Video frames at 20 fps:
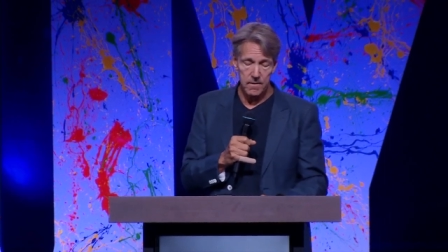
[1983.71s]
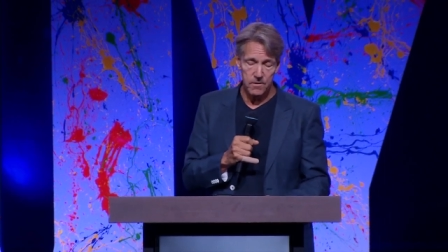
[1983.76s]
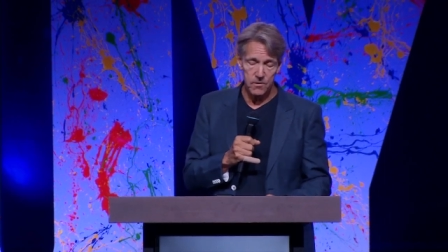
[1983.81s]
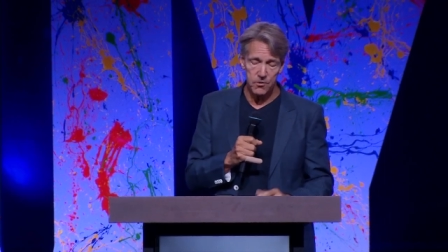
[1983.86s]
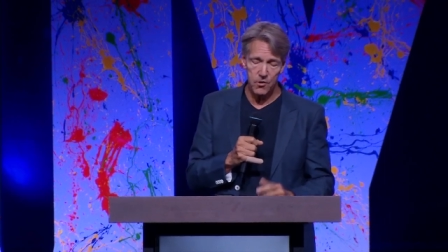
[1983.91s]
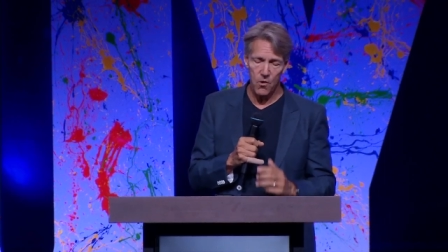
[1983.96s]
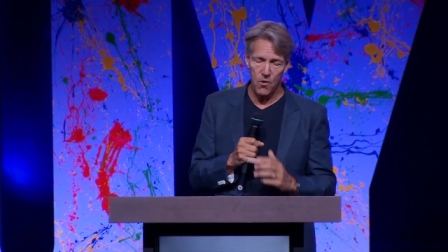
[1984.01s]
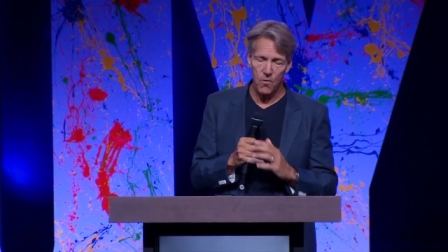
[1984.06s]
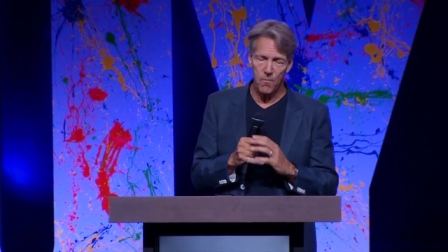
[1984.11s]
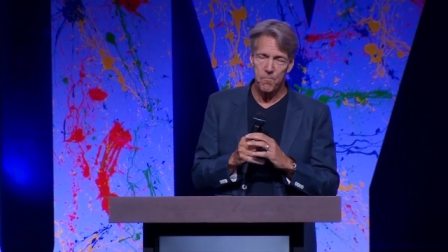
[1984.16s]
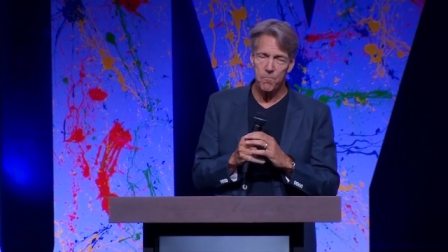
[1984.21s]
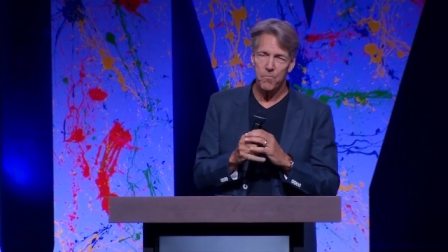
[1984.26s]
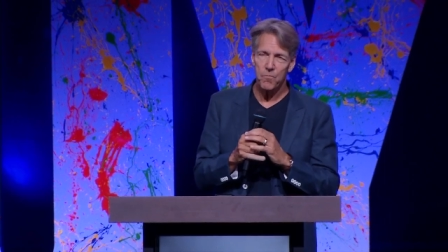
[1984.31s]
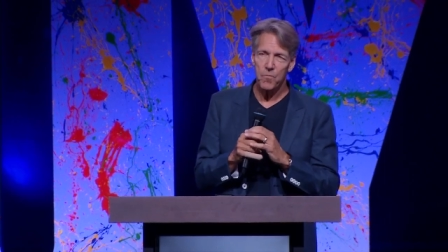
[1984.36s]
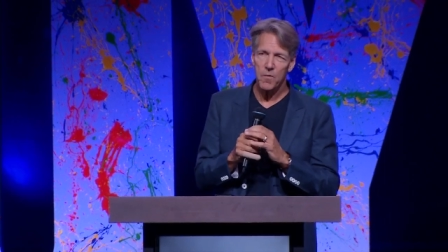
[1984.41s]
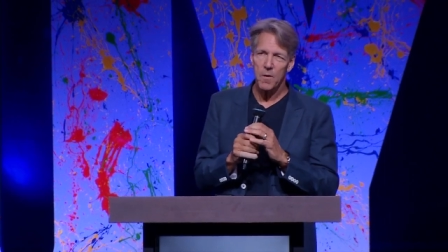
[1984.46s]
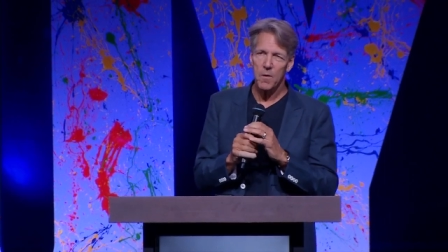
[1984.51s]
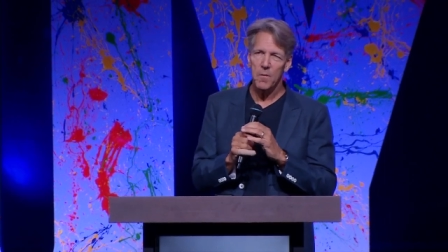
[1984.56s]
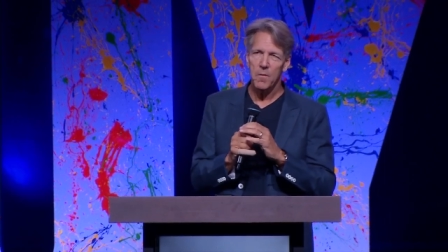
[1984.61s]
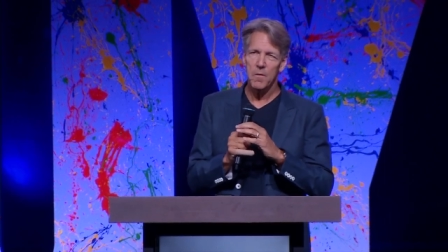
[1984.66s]
So
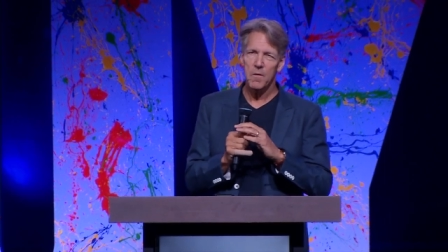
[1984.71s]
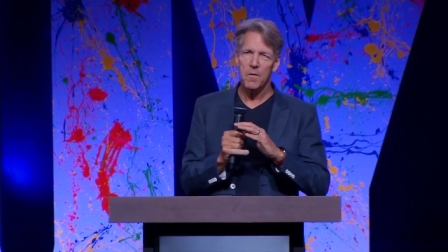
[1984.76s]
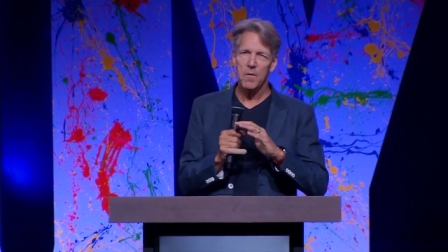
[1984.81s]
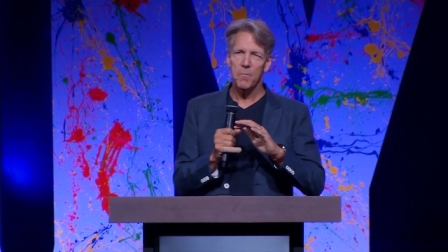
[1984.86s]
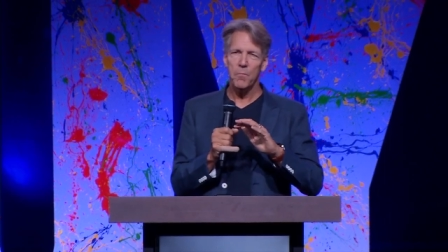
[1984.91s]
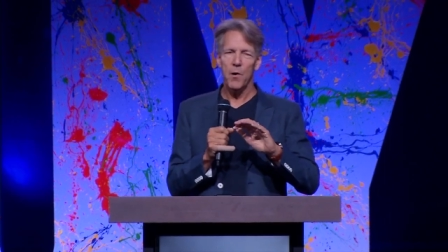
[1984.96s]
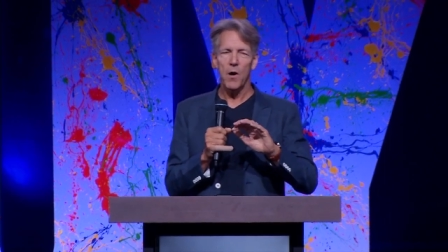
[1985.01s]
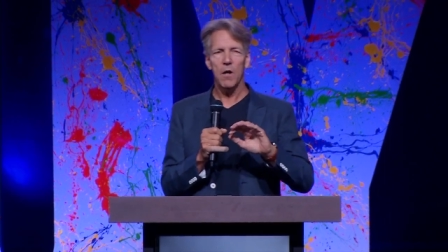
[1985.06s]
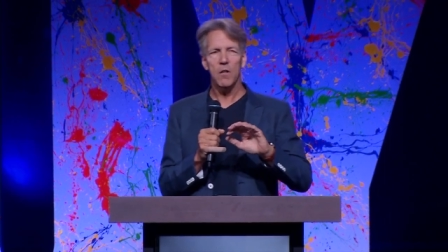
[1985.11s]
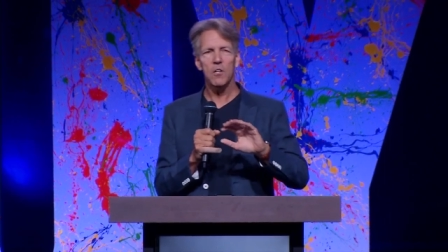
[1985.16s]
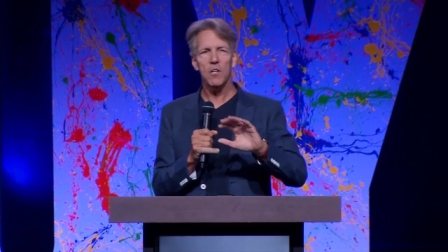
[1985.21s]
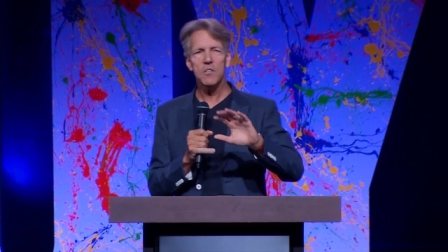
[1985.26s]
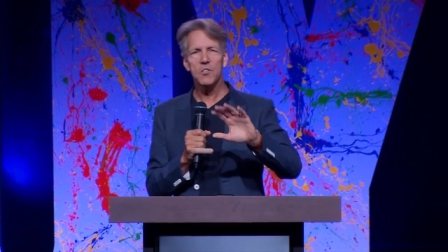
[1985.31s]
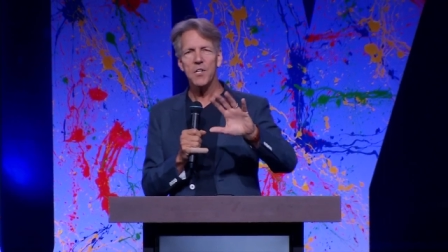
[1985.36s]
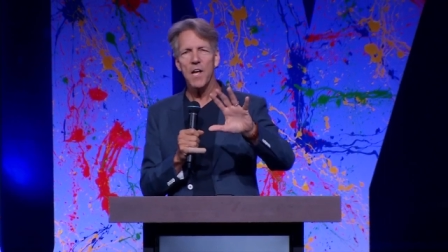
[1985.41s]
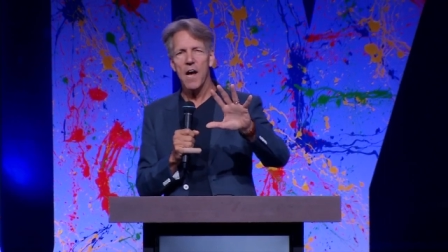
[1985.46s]
Paul looks